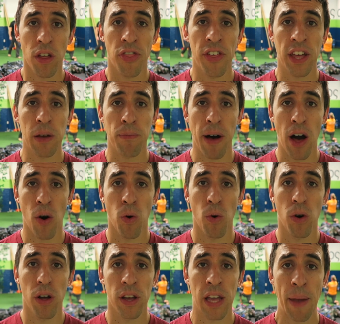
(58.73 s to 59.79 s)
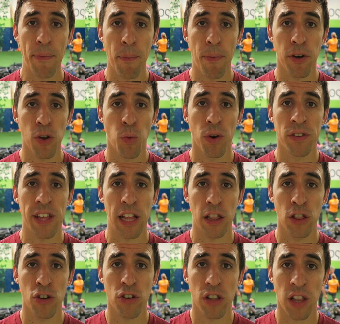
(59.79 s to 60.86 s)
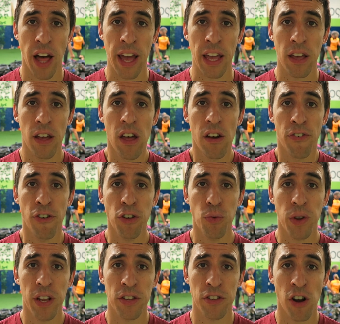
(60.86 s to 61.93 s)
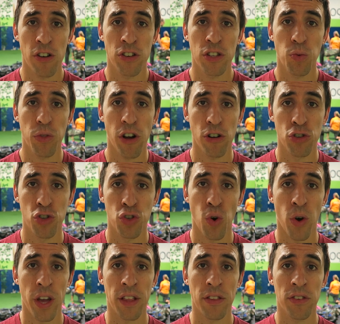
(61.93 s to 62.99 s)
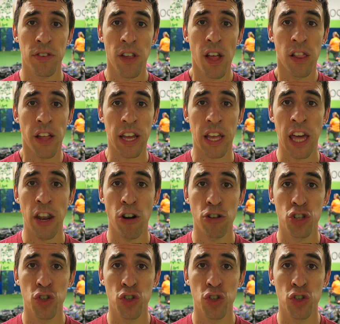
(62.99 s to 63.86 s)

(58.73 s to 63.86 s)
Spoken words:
going to think about capability, what does that look like? First, we're going to start just with our joints. Like, can our